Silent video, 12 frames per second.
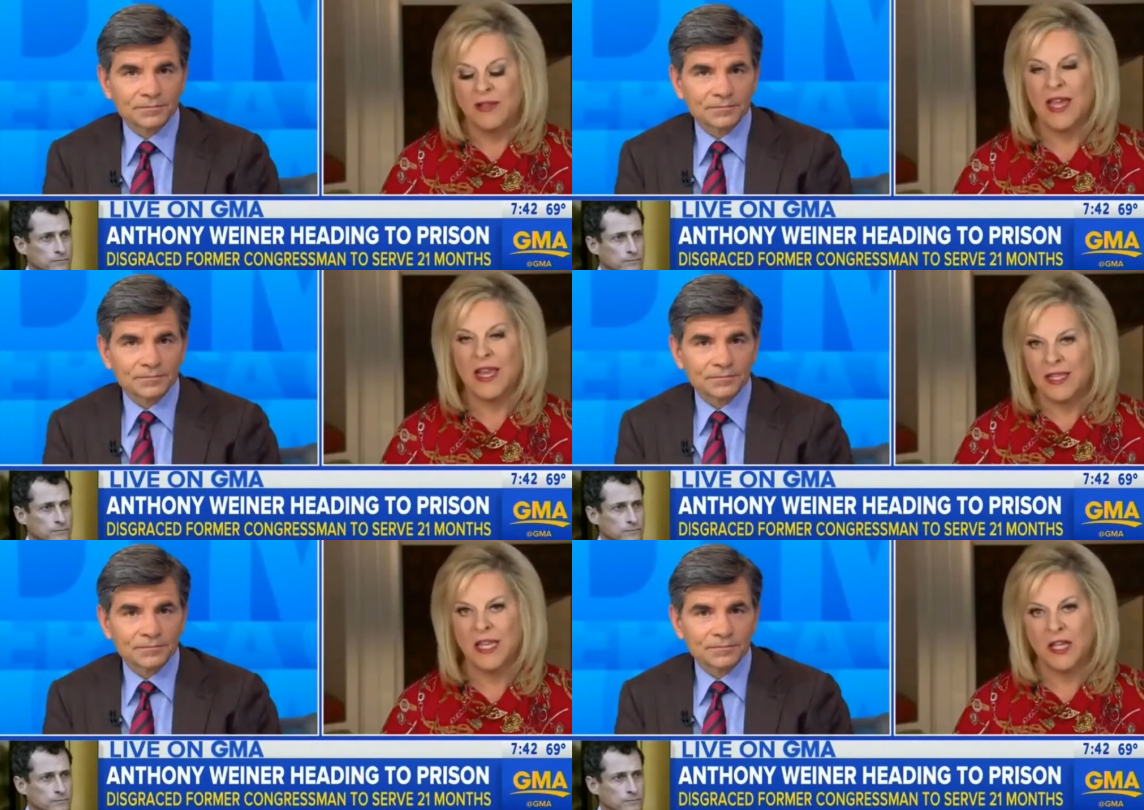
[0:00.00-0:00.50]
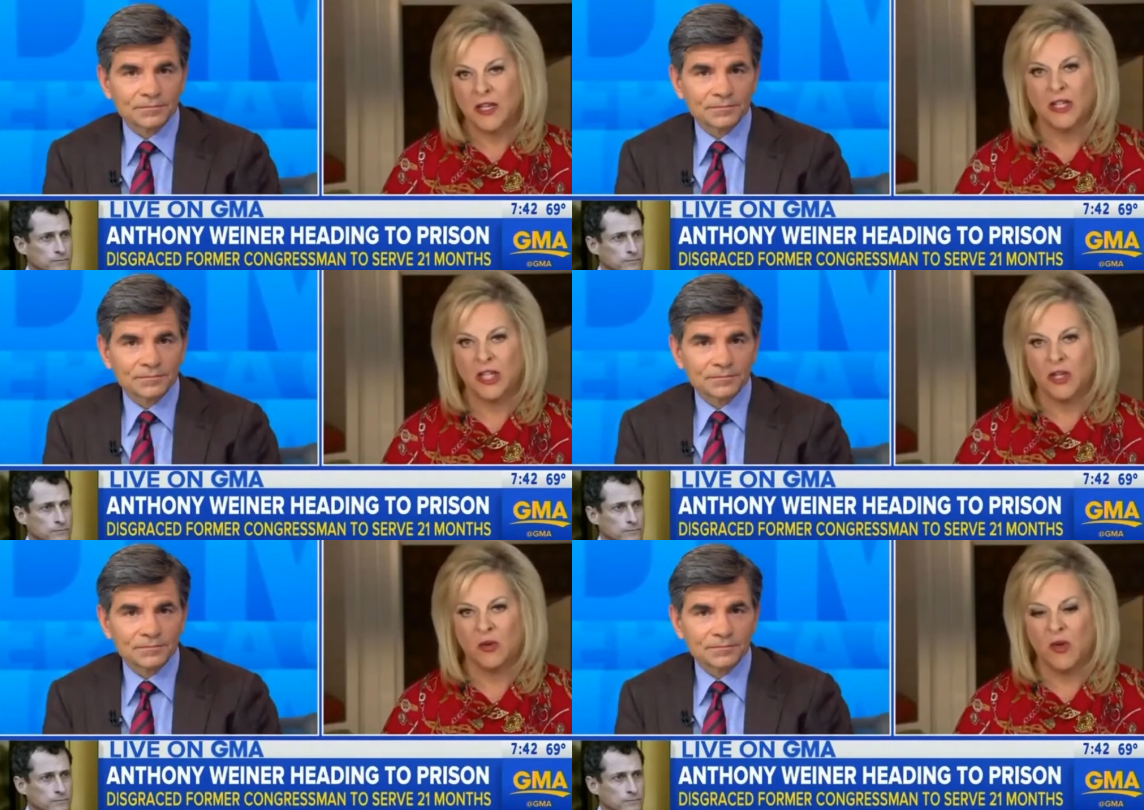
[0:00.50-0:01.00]
Speaker 1: Well, I've got to
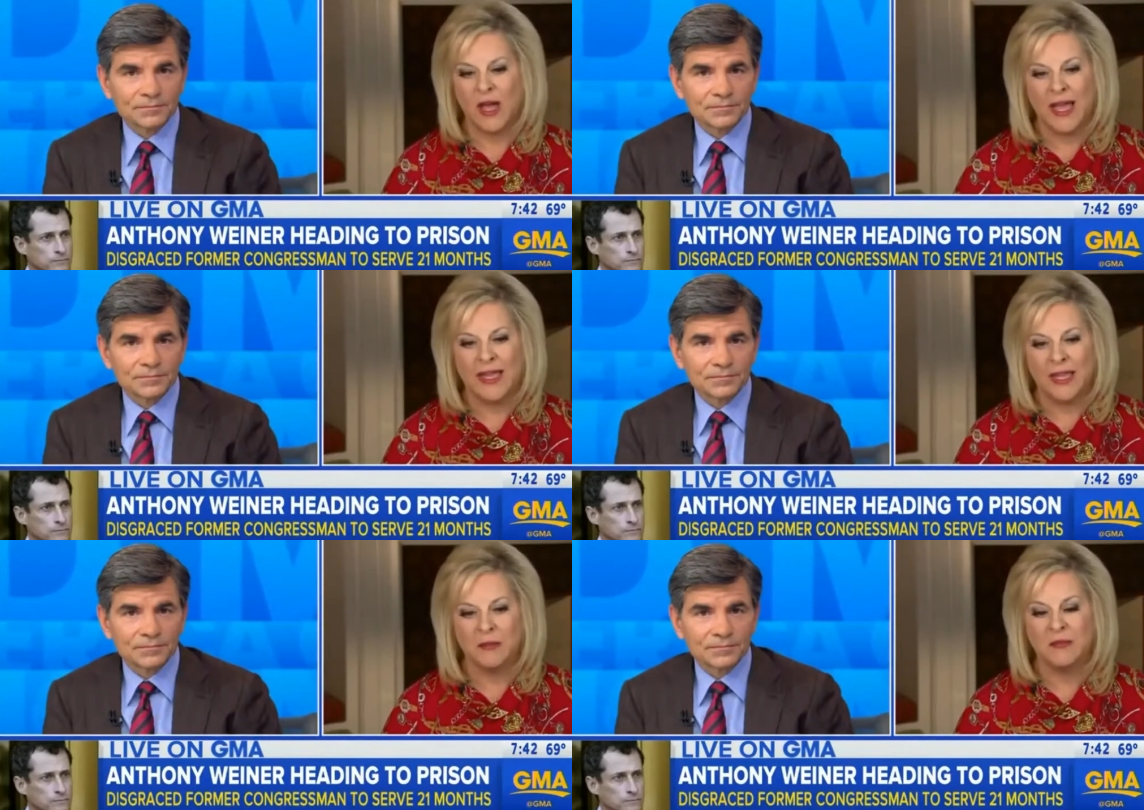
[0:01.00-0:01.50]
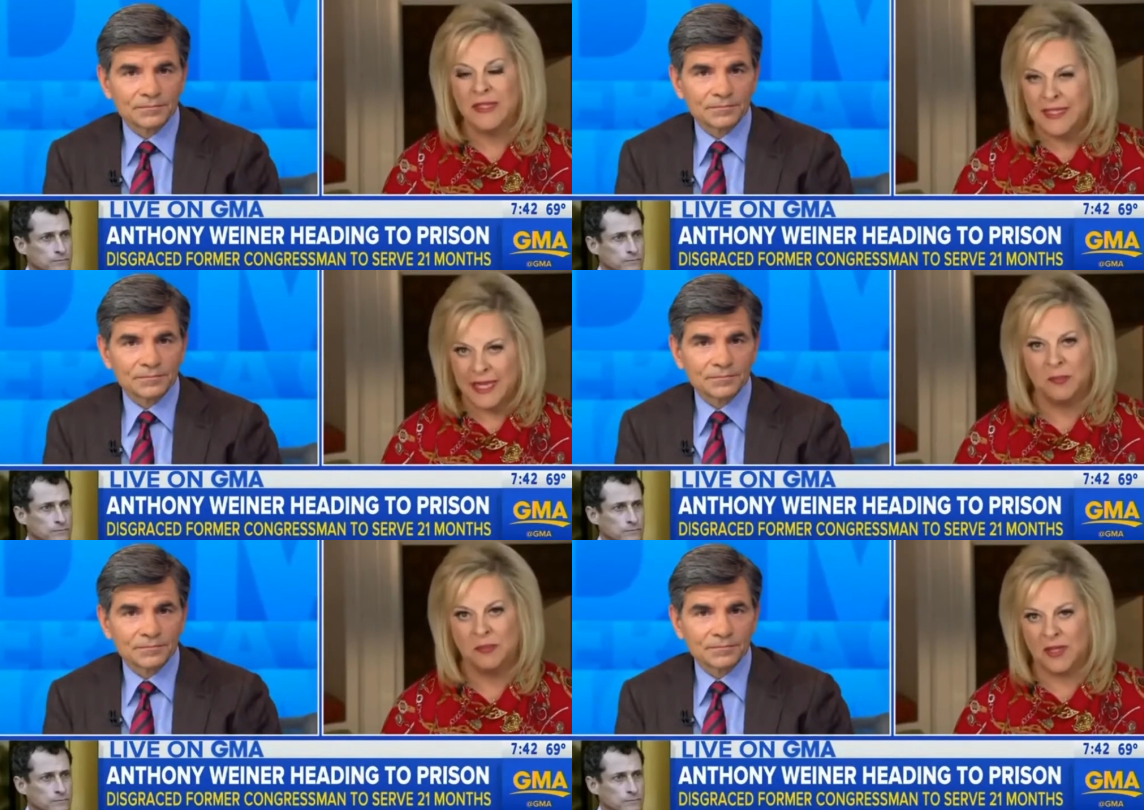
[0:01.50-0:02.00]
tell you, I
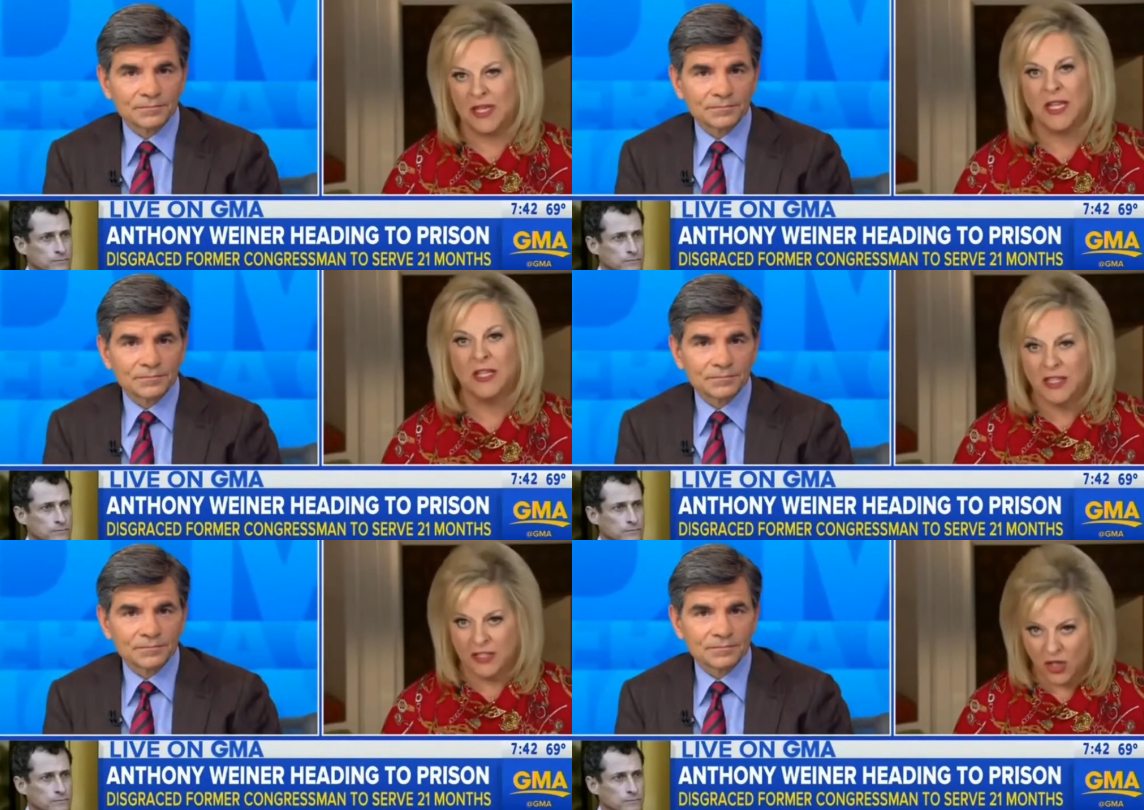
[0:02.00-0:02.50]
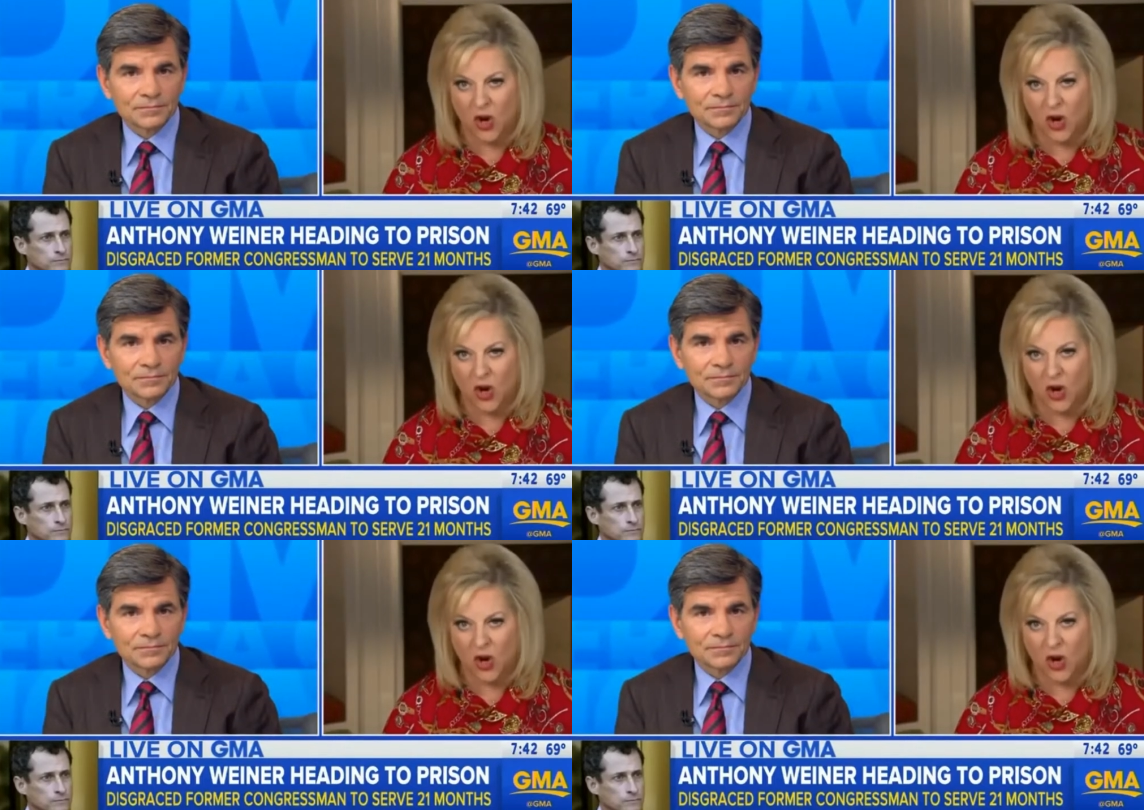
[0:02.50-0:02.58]
am deeply